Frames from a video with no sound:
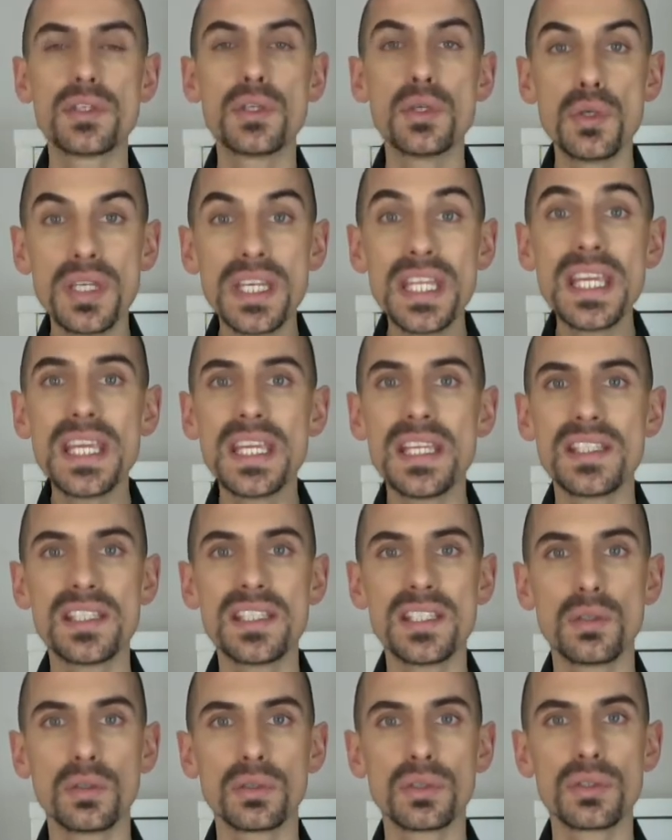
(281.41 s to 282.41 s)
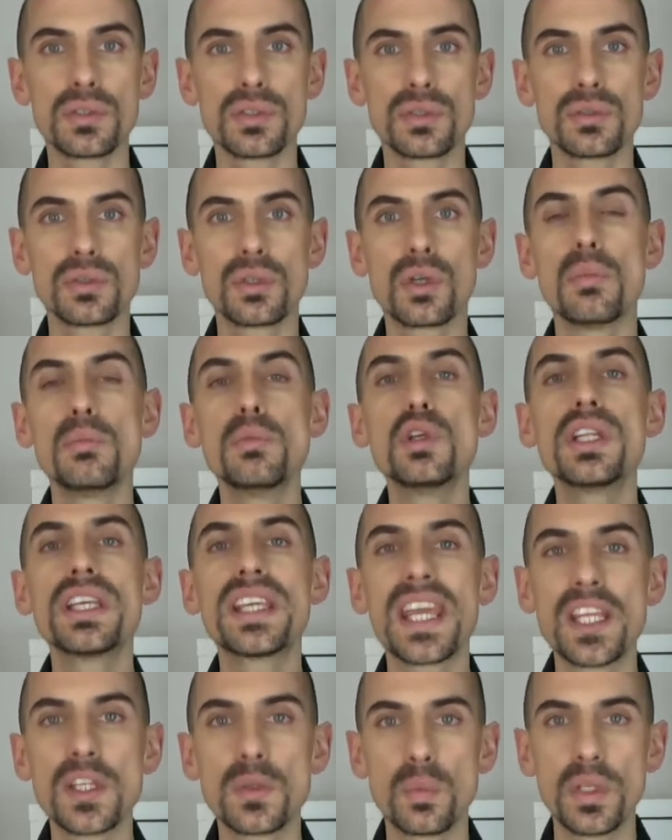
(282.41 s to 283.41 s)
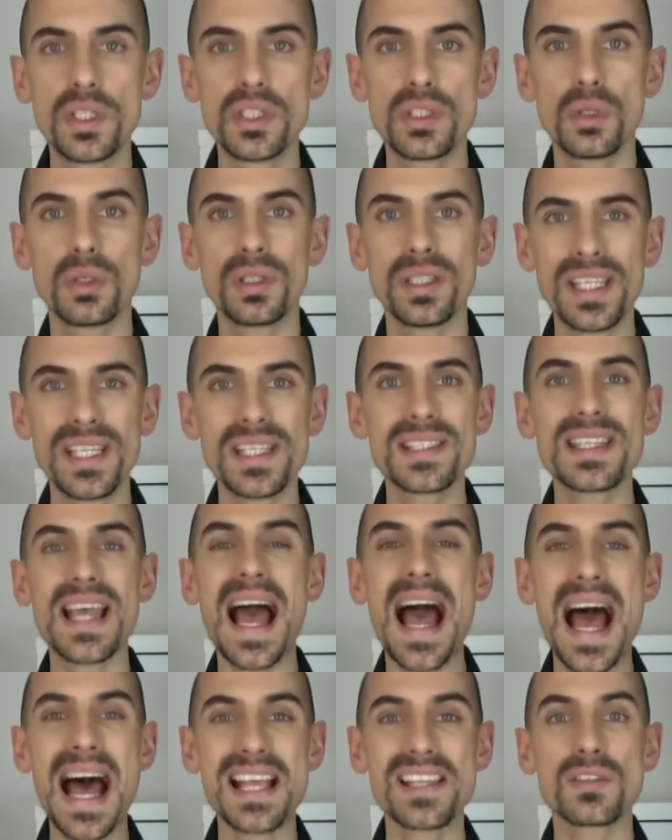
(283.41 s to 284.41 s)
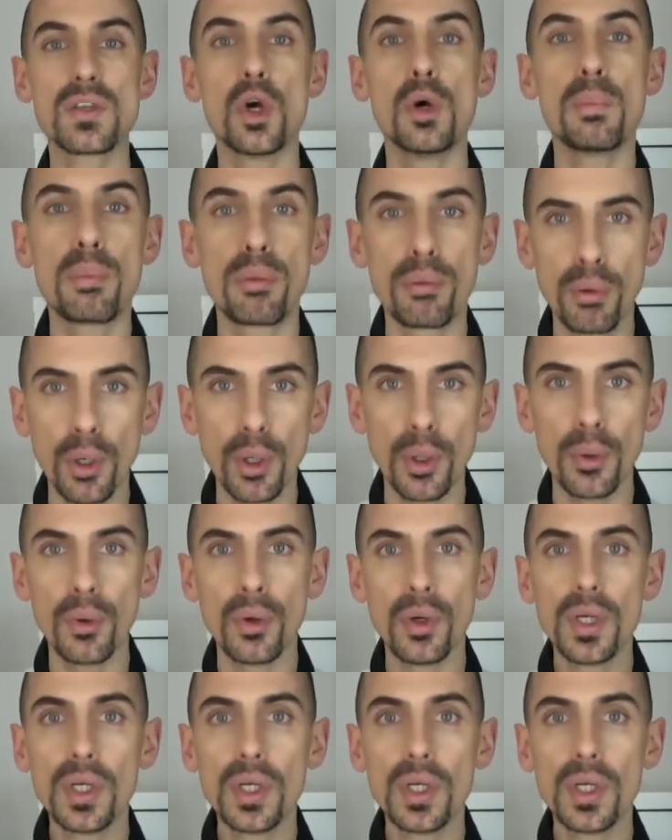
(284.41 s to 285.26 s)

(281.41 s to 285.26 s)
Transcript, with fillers: you need in order to communicate with your list as a pro.